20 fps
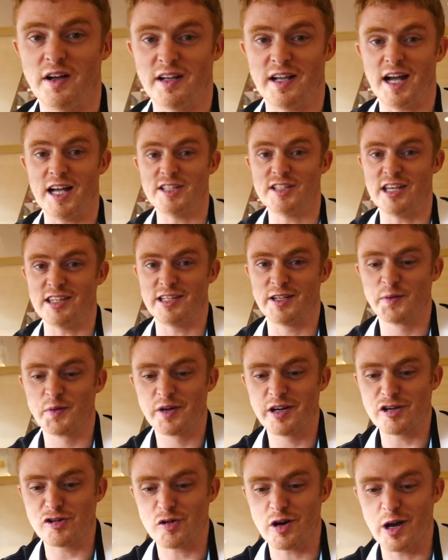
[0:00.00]
Guys, I think
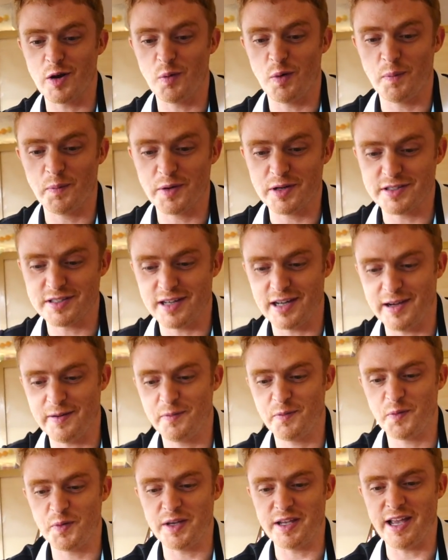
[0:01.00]
we're gonna try one more
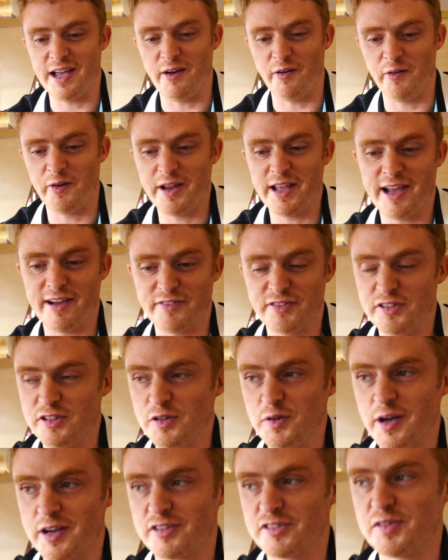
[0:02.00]
time. We already have
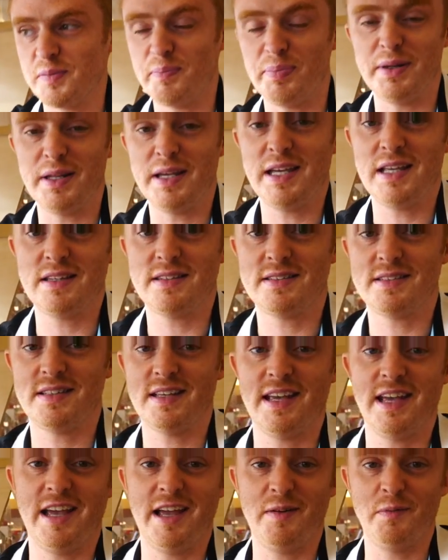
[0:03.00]
2 extra plates
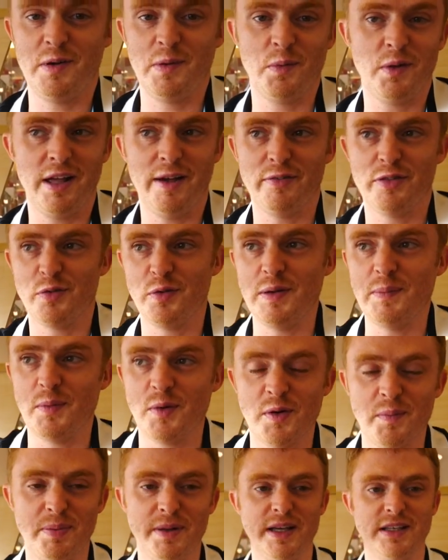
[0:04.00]
and we will have 3
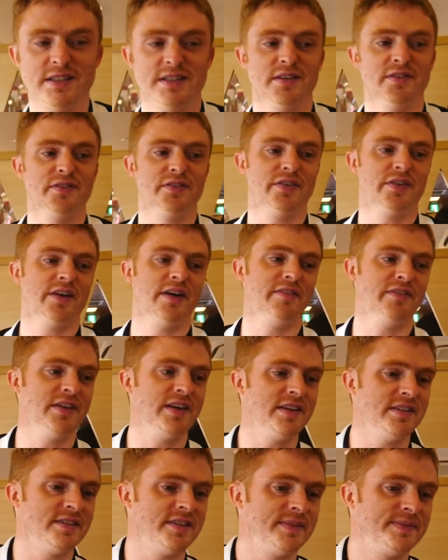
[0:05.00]
more plates of
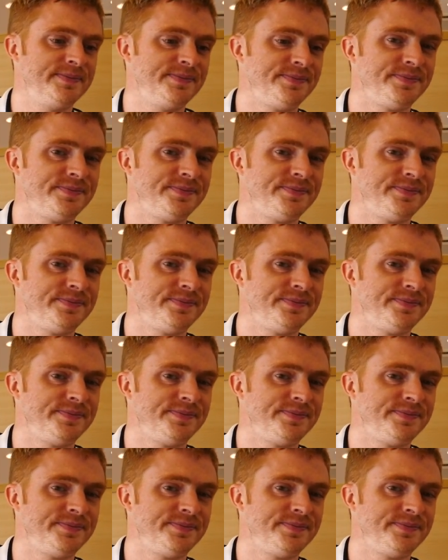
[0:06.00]
this.